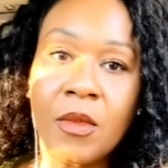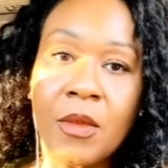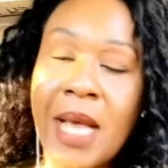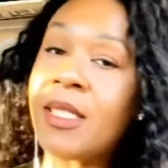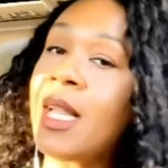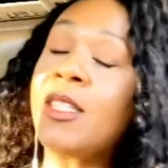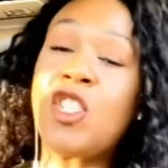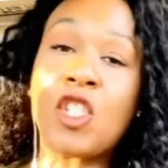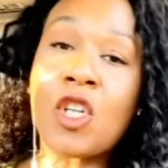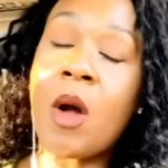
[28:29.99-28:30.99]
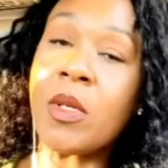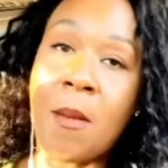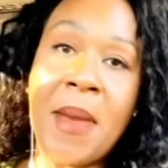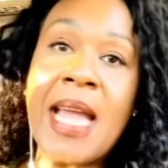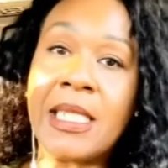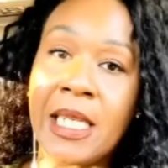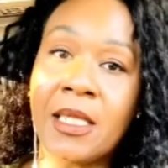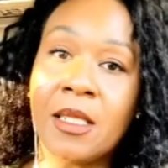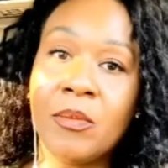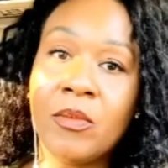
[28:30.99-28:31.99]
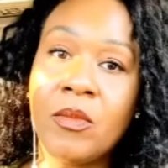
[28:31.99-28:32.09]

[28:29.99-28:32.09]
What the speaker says: Let's just start with the basics.